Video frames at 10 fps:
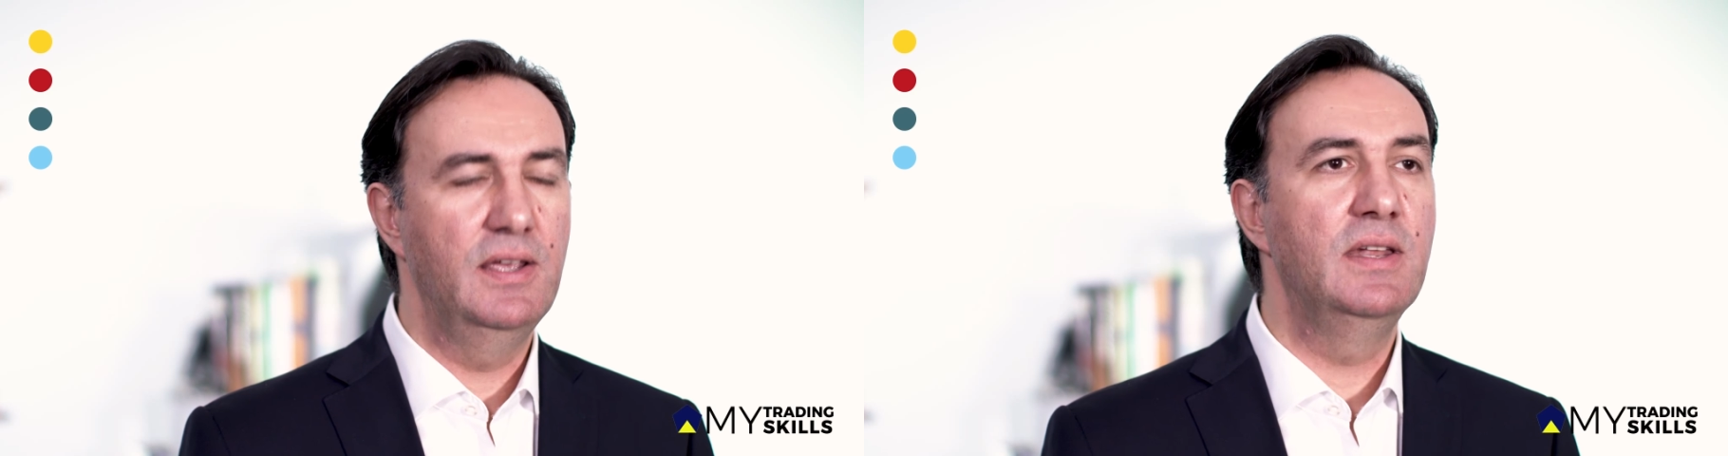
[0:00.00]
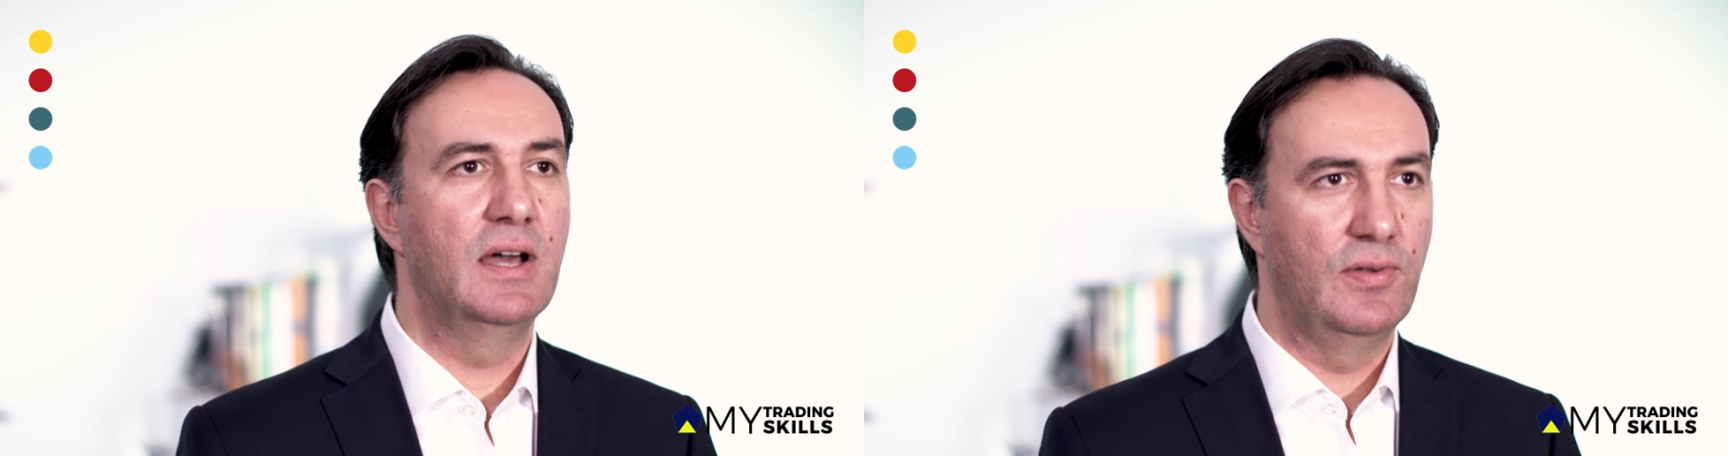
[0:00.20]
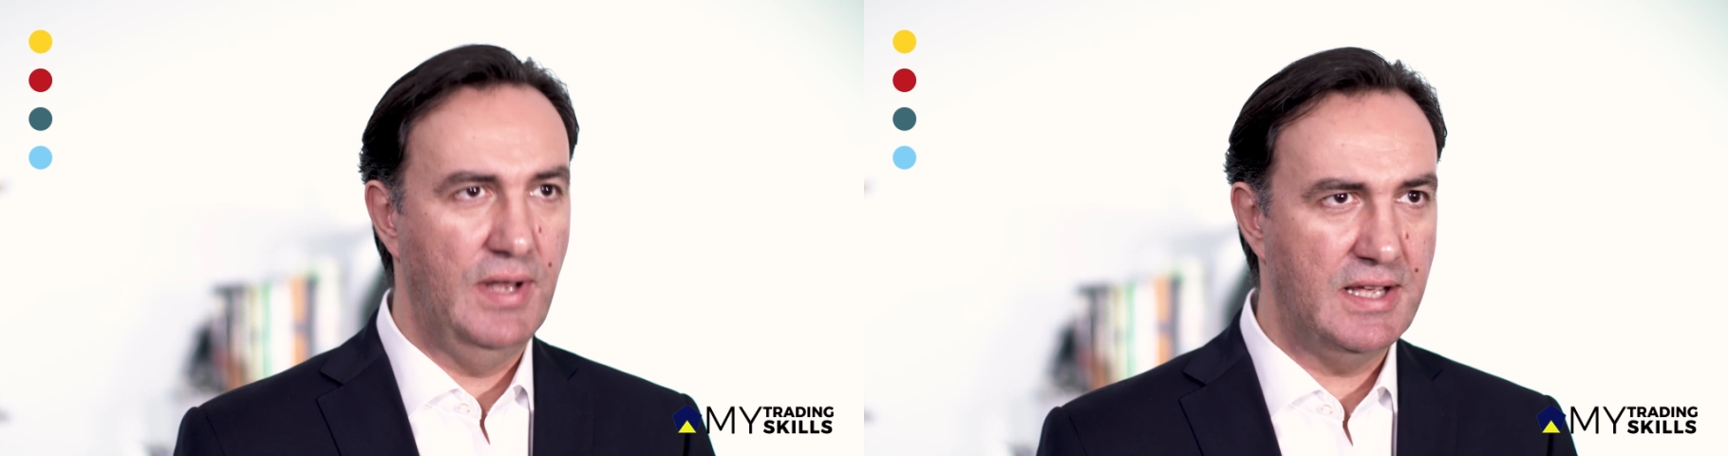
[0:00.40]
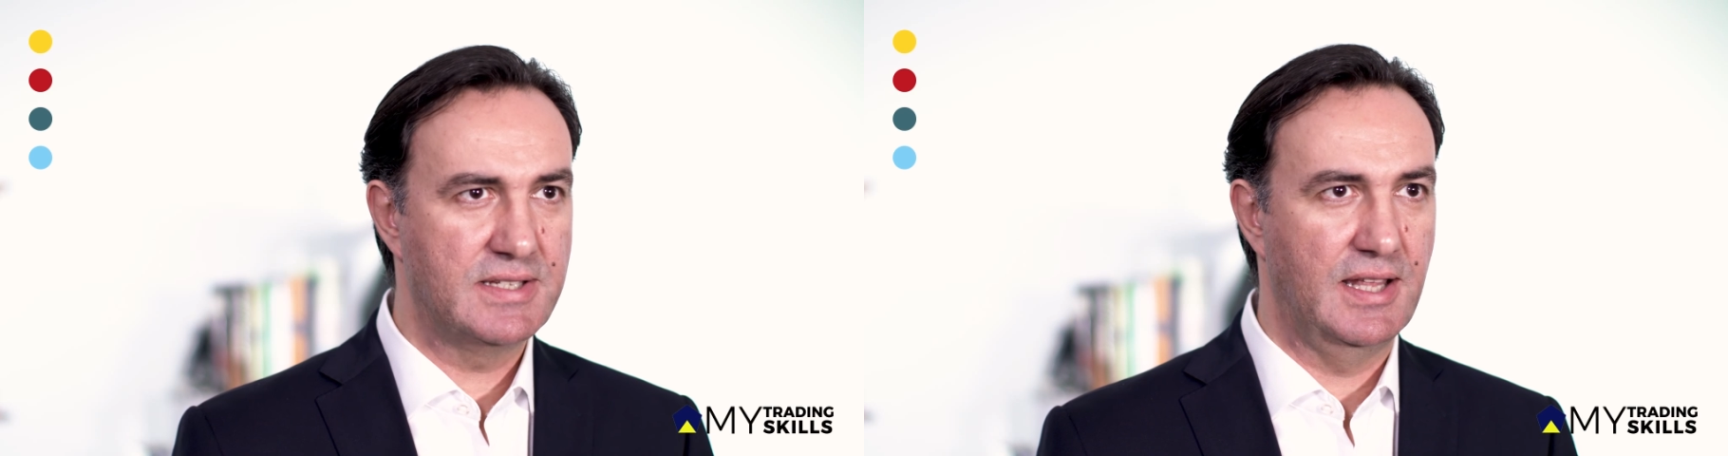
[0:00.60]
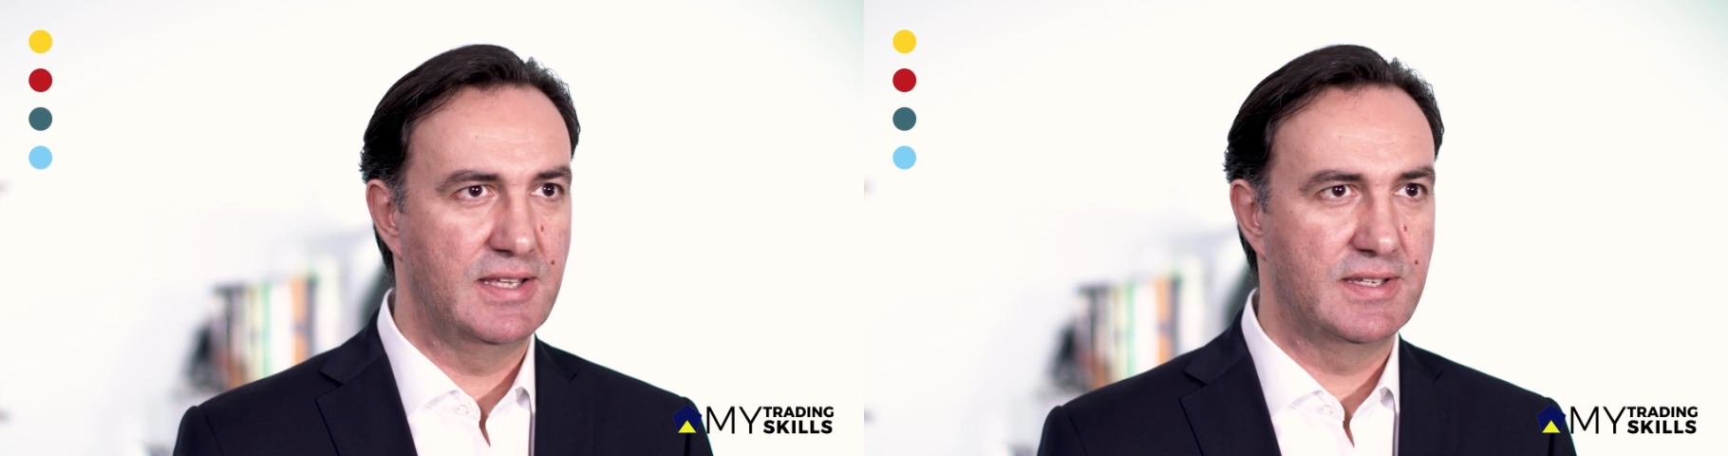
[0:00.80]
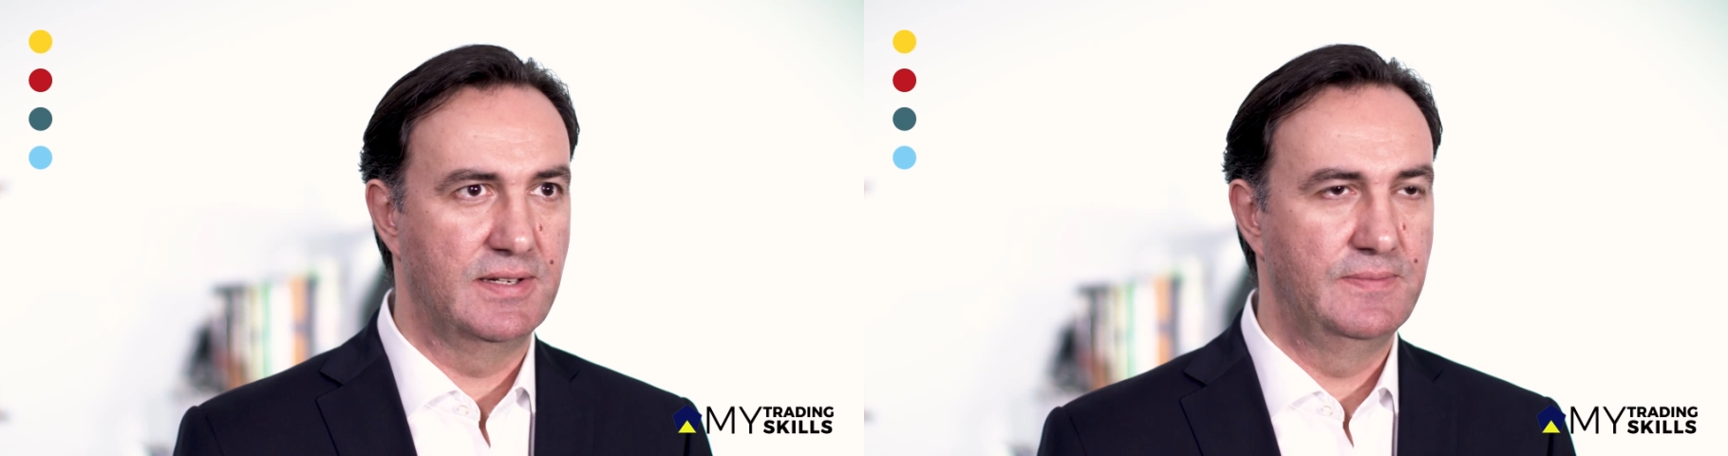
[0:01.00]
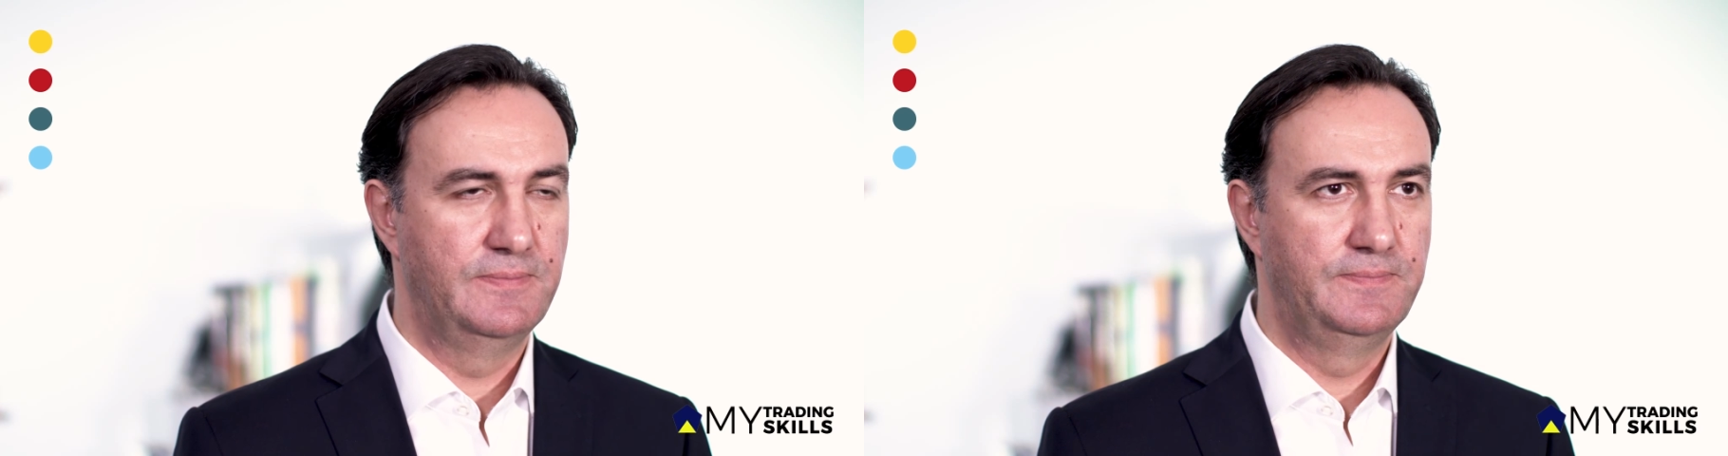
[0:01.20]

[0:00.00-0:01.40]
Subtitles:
in our next lesson.